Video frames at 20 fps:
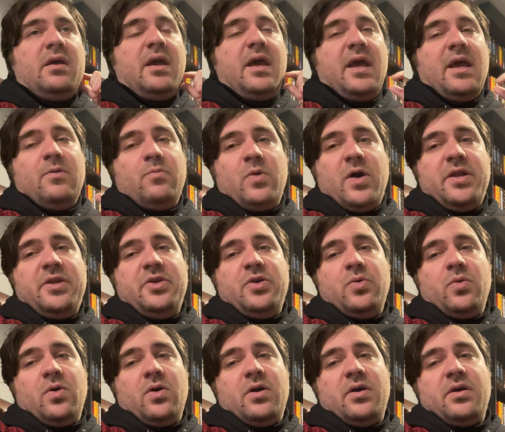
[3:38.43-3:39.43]
And when
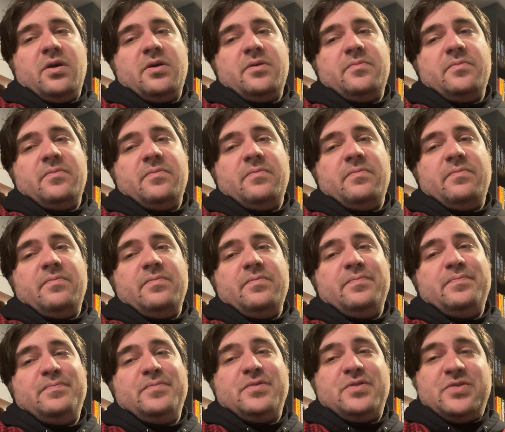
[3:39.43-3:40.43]
you're
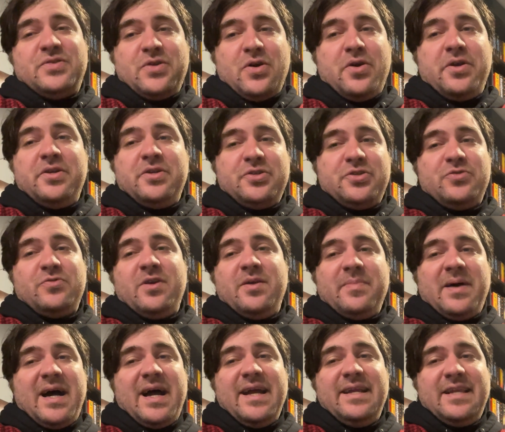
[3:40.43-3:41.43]
starting to stream
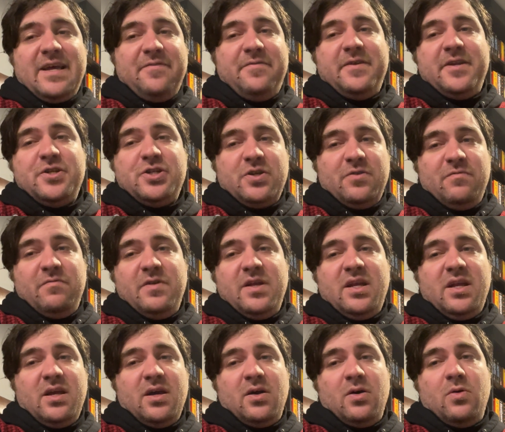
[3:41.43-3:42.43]
high definition
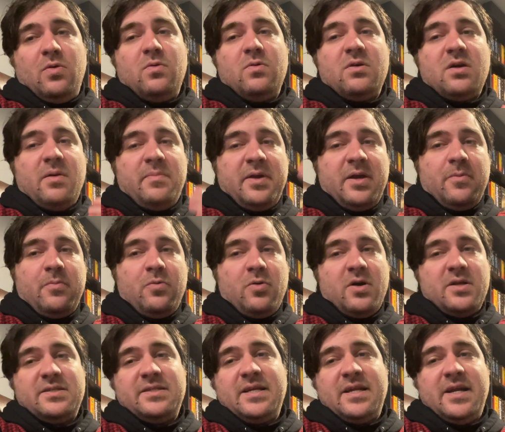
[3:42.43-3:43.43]
video coming
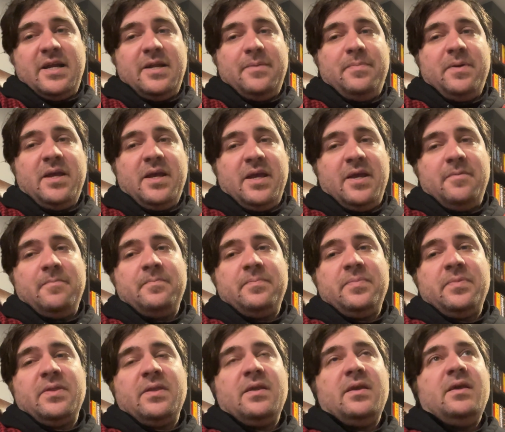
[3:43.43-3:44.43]
across 1080p,
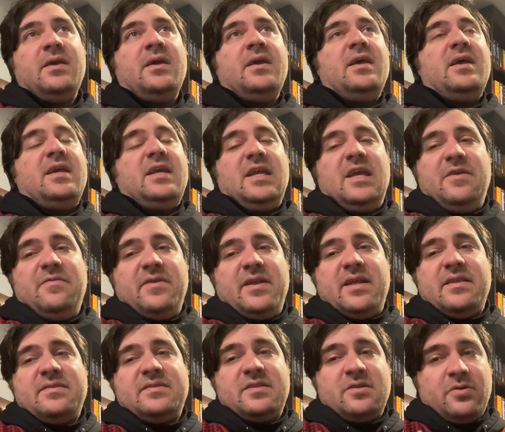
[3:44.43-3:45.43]

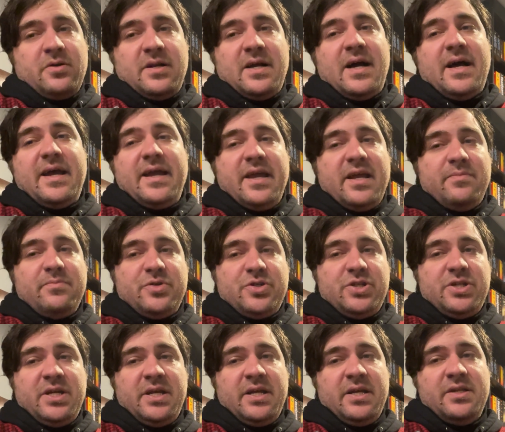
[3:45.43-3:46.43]
even certain high-end
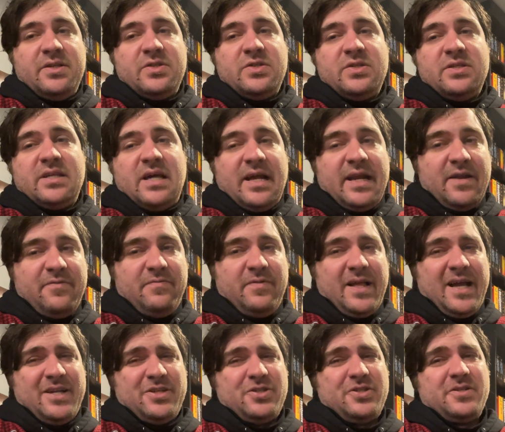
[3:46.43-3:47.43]
machines that had
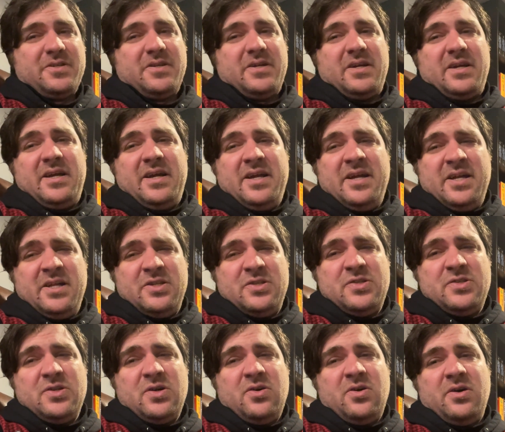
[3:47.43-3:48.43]
Flash
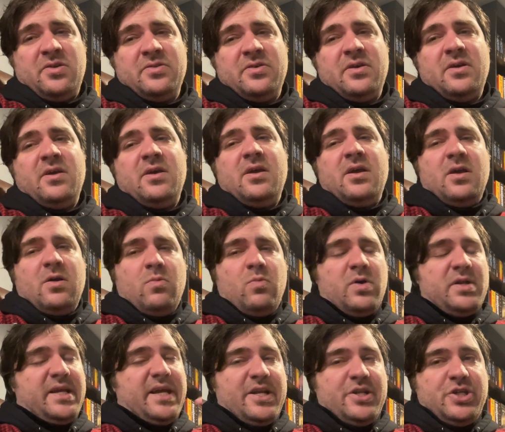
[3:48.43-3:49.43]
installed
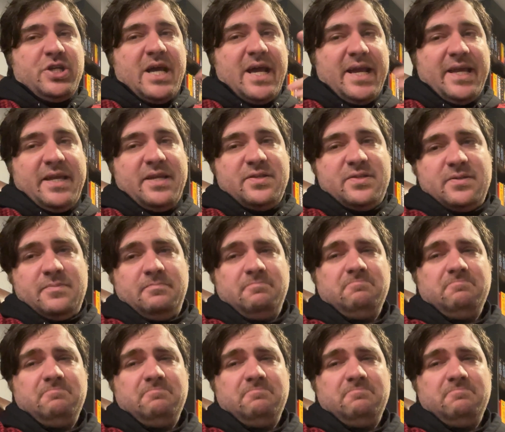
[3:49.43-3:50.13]
would get jaggies.